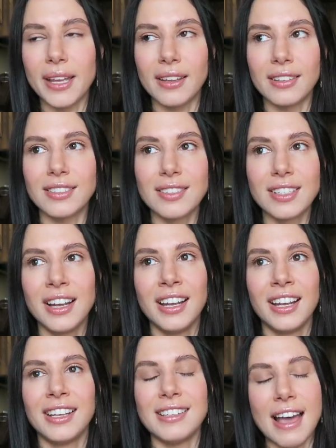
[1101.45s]
And
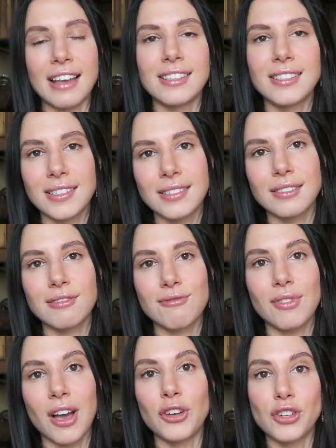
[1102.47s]
yes,
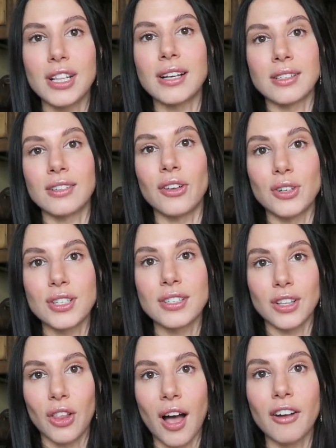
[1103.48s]
$100,000 is
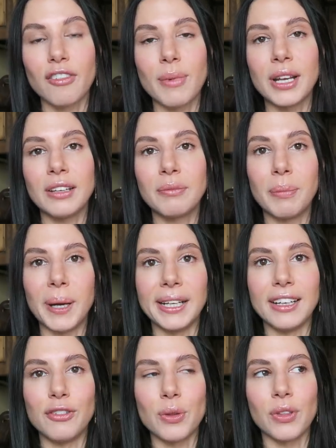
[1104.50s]
a lot of money,
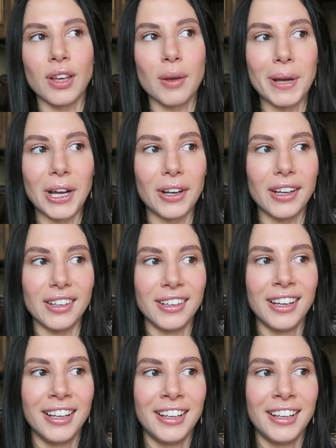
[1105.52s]
but if you think about it,